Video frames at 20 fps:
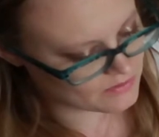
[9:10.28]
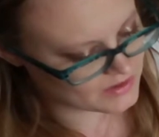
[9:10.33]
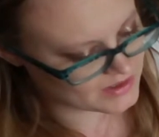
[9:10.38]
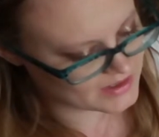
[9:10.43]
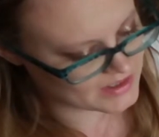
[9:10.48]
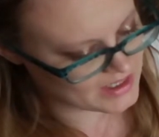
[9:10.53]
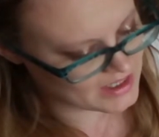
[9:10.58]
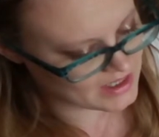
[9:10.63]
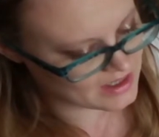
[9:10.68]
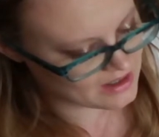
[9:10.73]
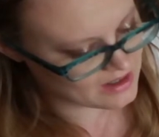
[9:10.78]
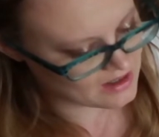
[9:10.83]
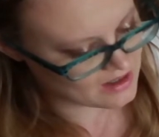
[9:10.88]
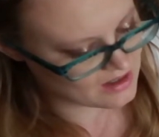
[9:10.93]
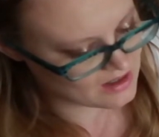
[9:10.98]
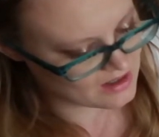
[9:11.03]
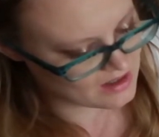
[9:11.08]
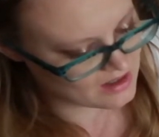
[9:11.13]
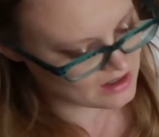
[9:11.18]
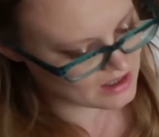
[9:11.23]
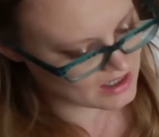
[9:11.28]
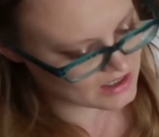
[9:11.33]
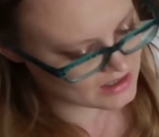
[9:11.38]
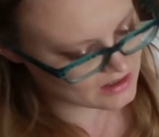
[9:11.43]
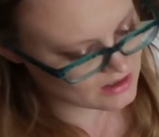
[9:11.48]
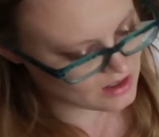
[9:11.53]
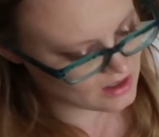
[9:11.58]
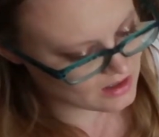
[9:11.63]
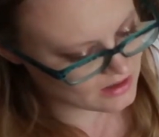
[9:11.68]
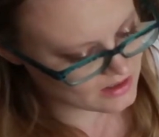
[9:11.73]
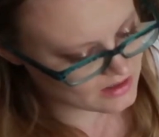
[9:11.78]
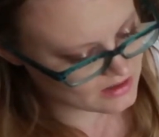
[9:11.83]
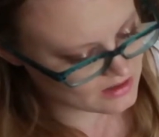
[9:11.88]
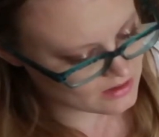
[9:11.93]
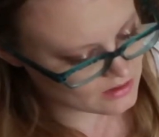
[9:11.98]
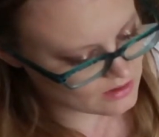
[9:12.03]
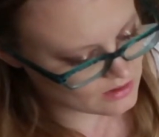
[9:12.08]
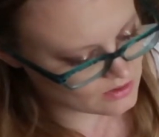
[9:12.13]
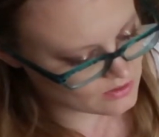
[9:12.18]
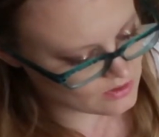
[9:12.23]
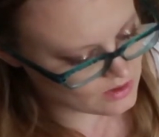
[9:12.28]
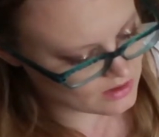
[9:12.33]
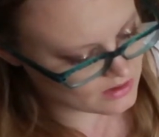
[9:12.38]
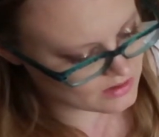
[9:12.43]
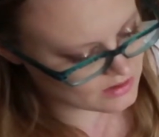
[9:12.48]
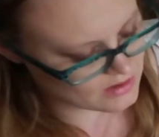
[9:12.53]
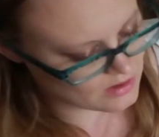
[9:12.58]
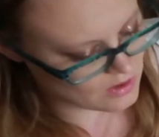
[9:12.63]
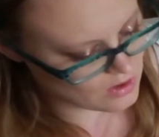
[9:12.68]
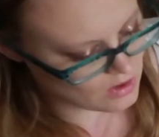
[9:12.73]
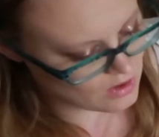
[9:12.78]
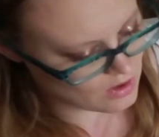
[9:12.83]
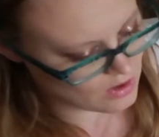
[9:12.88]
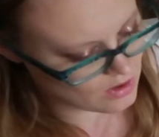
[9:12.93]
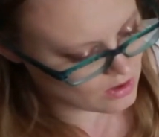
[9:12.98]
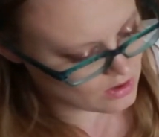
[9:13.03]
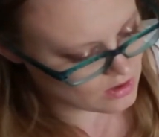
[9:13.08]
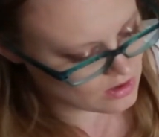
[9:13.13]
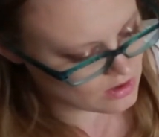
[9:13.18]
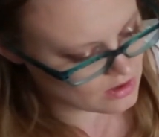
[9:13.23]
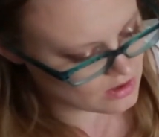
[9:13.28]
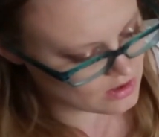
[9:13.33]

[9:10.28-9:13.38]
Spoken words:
for the day. I saw Alyssa across the hall,